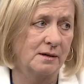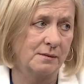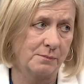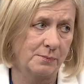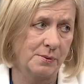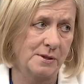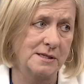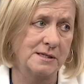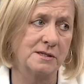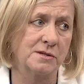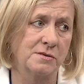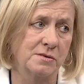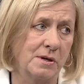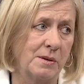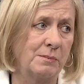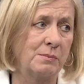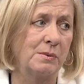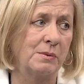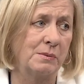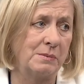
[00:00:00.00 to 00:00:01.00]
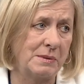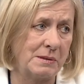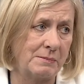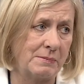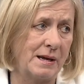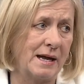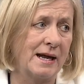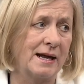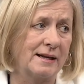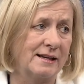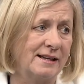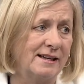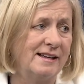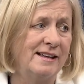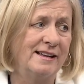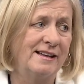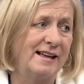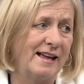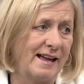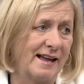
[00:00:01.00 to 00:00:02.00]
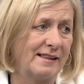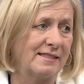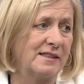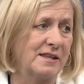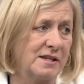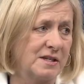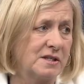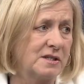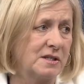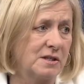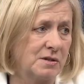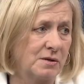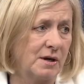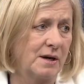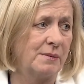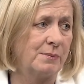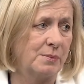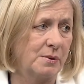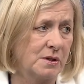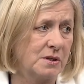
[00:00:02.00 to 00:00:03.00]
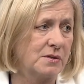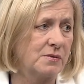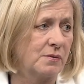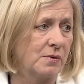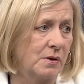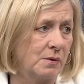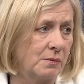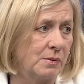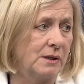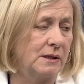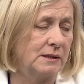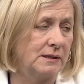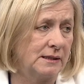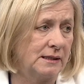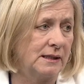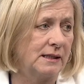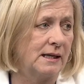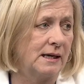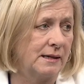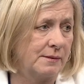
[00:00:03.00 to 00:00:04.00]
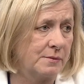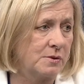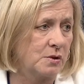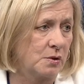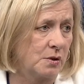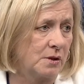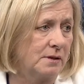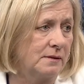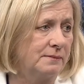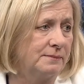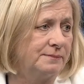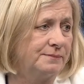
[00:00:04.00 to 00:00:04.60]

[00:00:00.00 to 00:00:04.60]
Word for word: And President Trump will be back at this to try and push for a real deal, I am sure.